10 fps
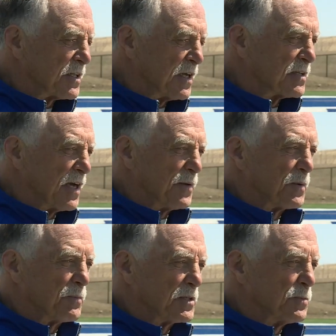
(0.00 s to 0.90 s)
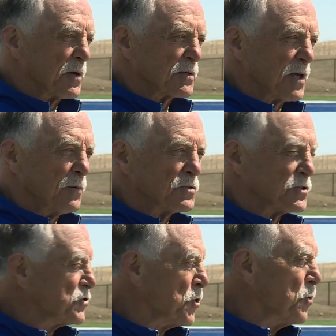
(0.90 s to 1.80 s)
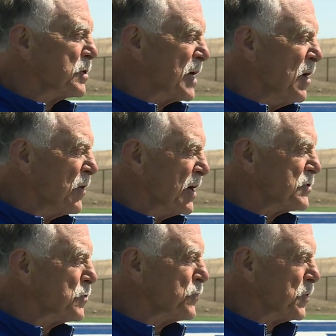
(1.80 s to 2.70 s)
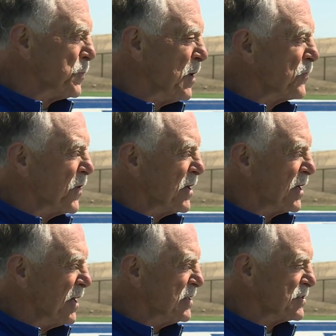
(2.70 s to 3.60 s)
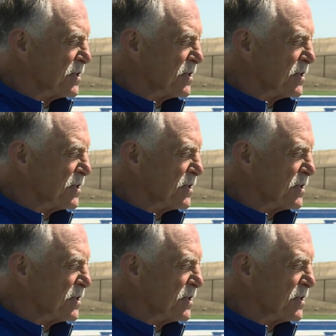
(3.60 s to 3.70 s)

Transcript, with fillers: at that time in Bismarck, that was the show in town, high school football Friday nights.